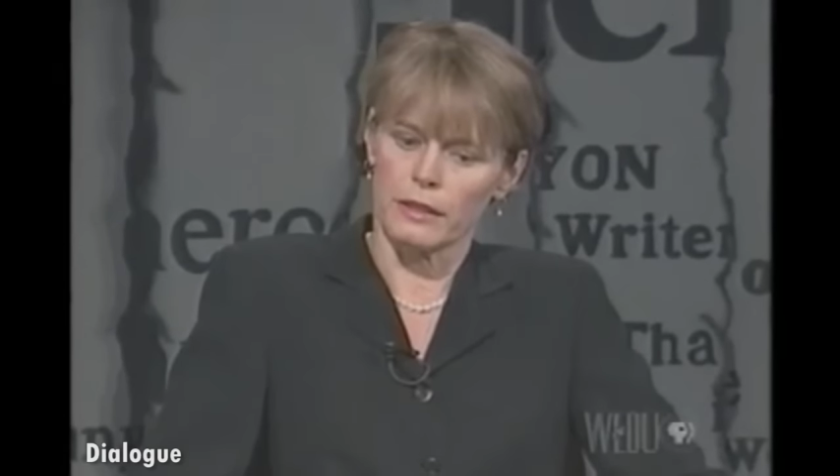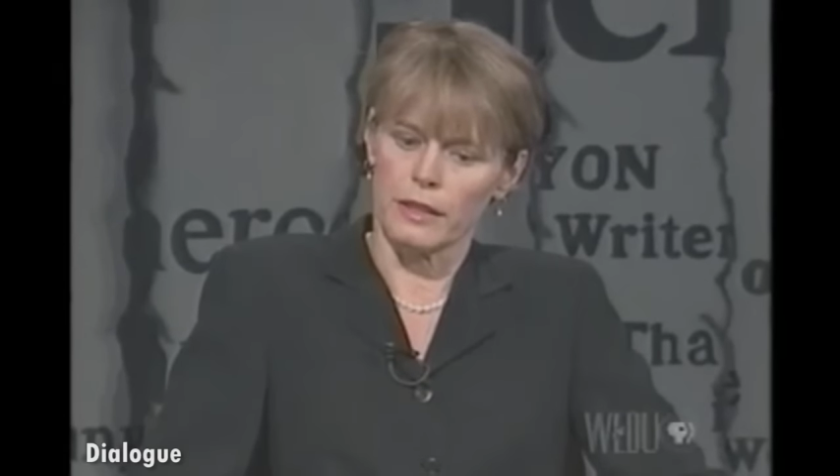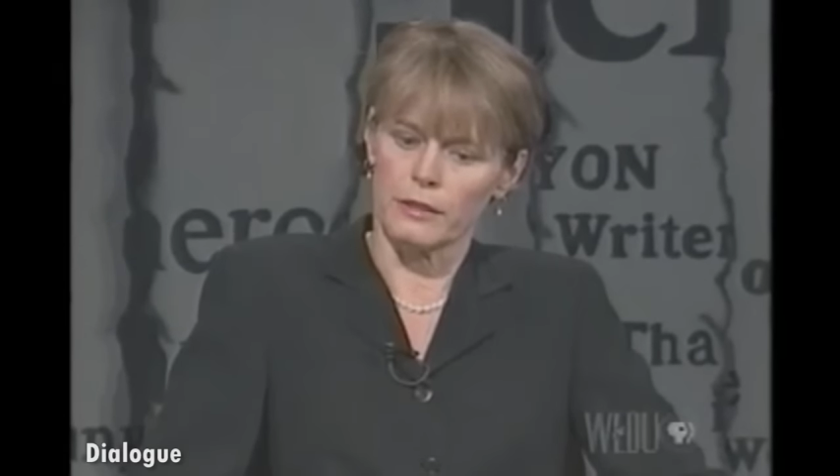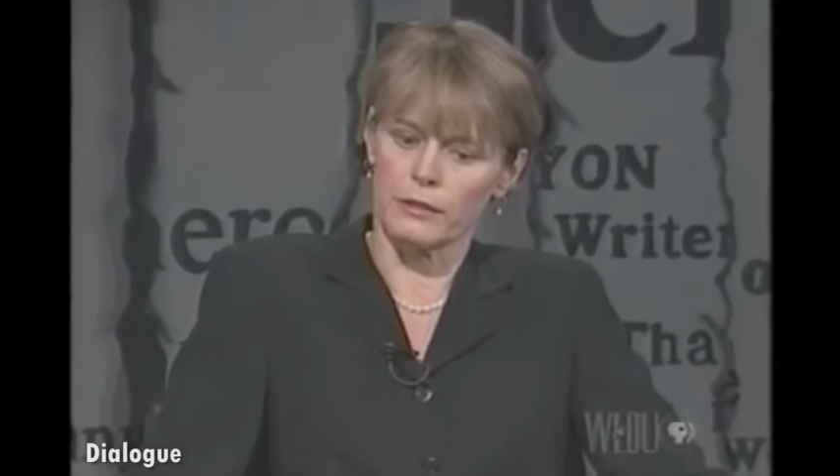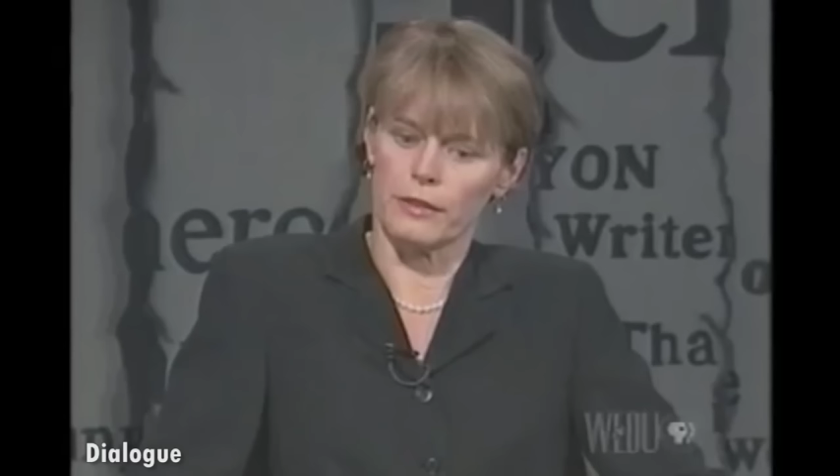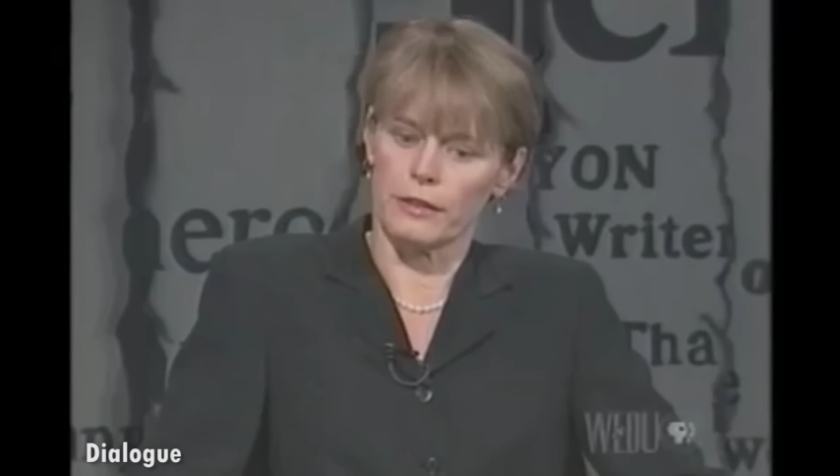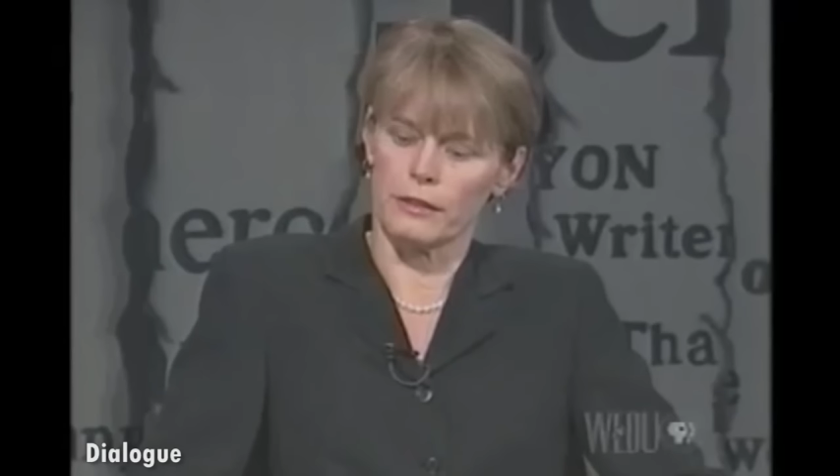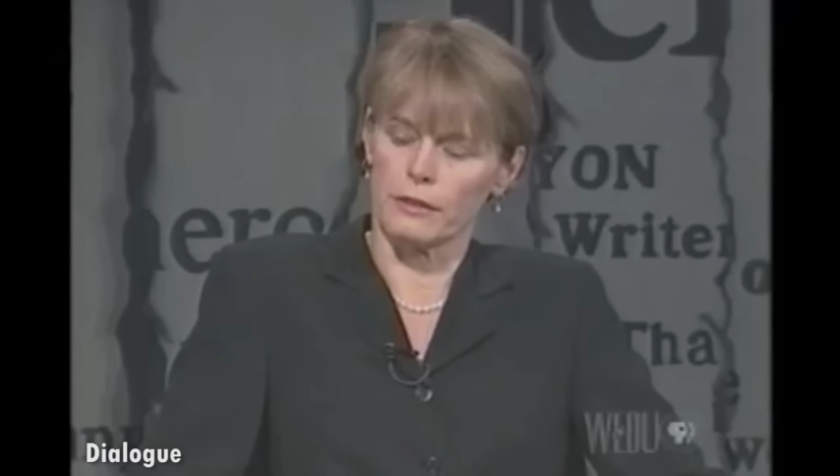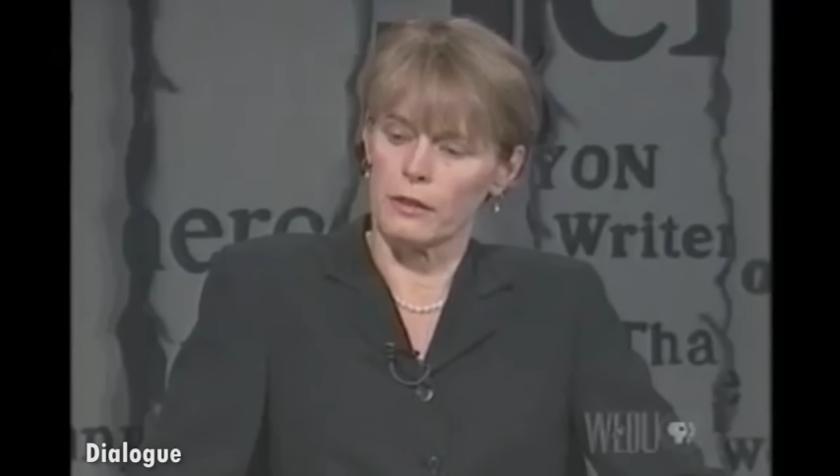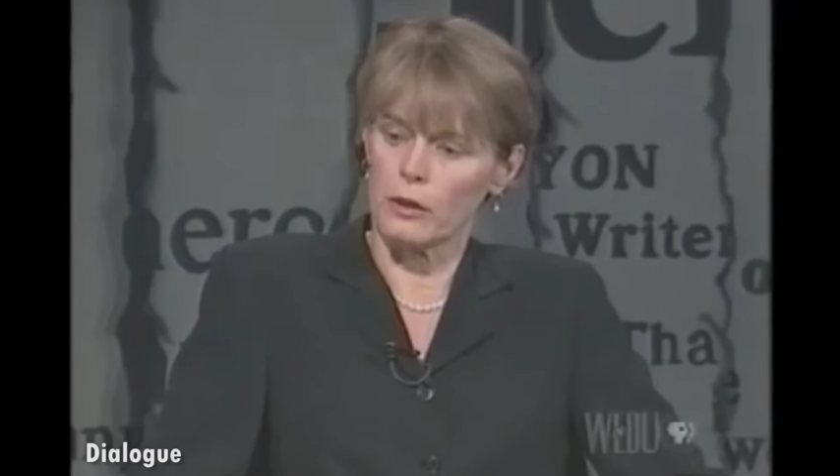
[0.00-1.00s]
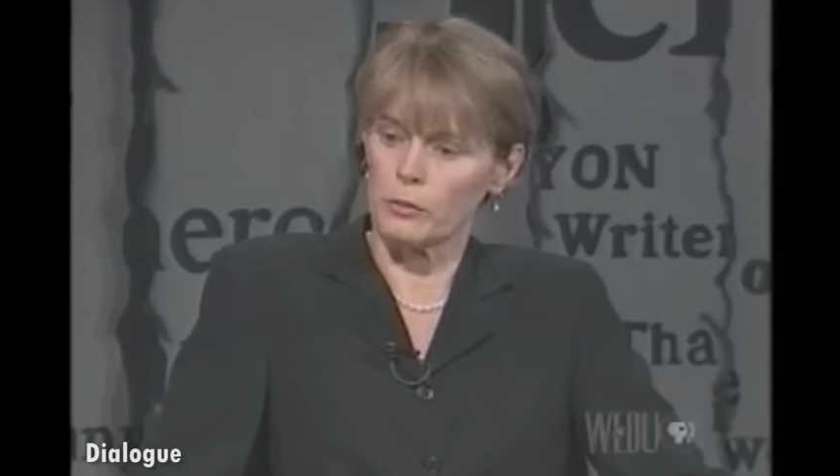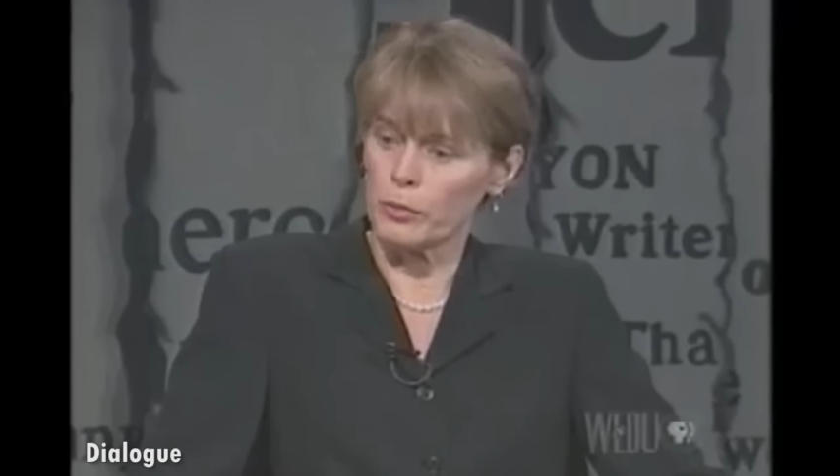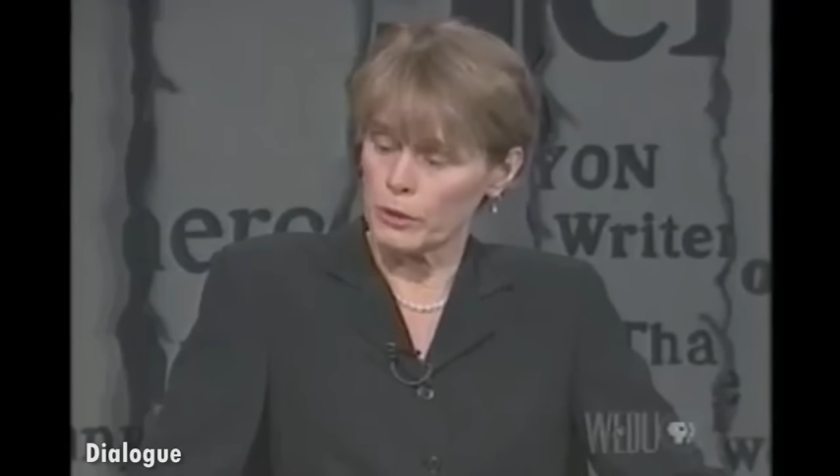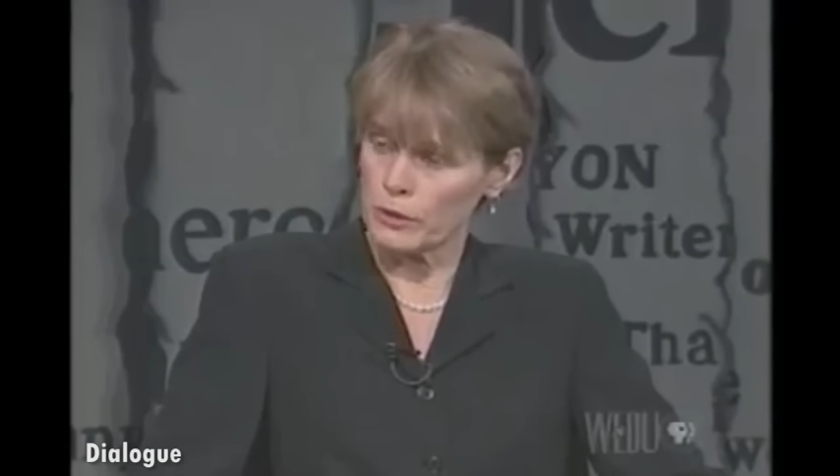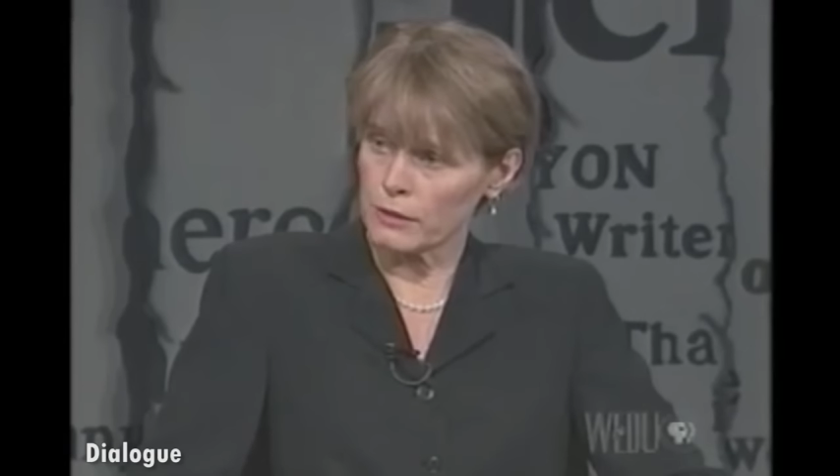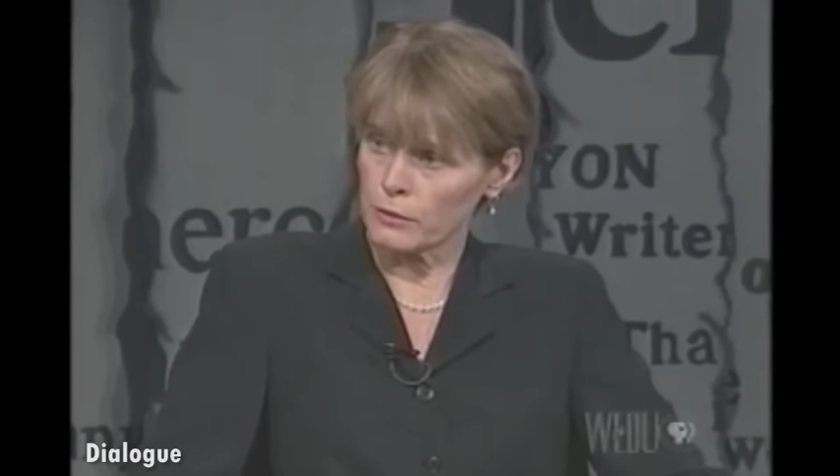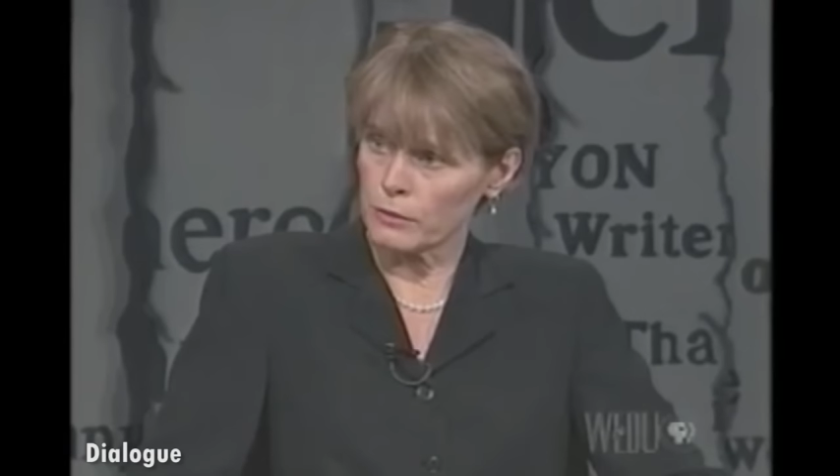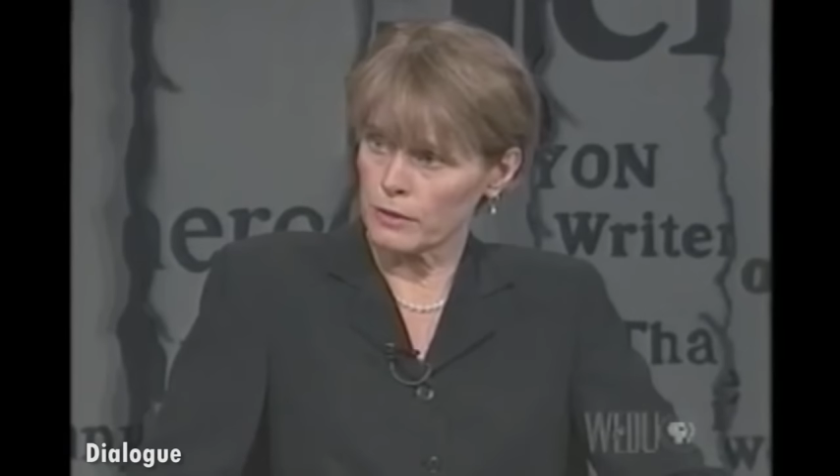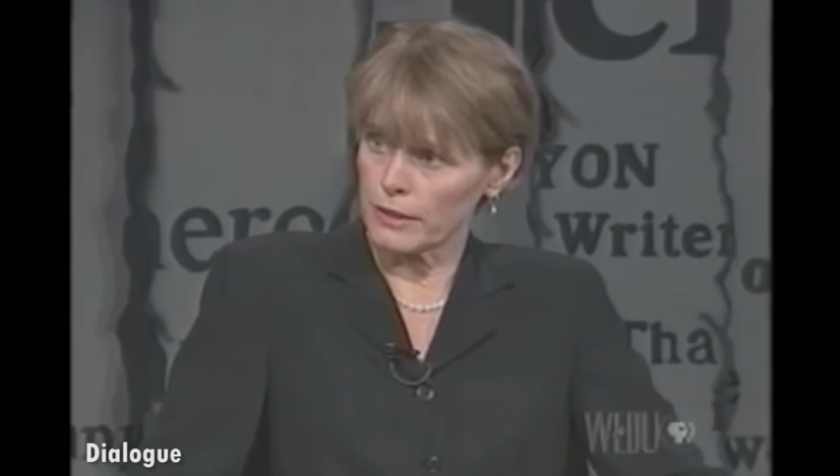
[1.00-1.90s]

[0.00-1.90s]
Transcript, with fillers: either their own personal